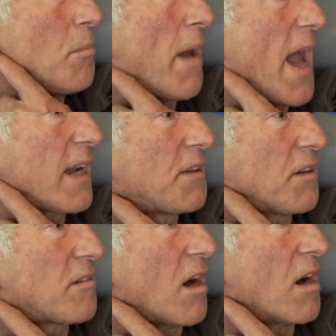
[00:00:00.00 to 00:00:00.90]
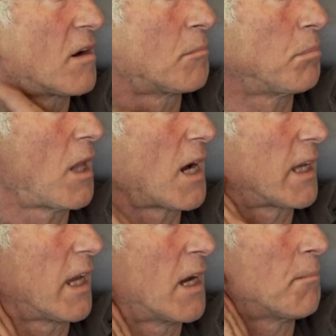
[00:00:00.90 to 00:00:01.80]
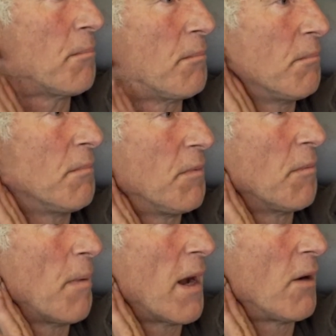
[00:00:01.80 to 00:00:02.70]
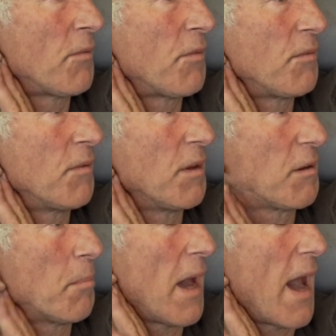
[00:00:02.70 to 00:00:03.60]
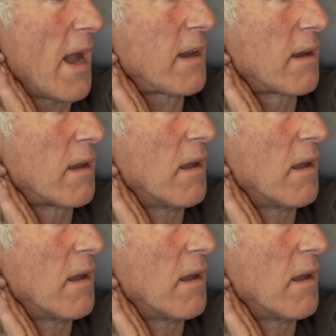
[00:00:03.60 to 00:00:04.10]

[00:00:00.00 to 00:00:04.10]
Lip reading: the back of the tongue blocking up the mouth at the back.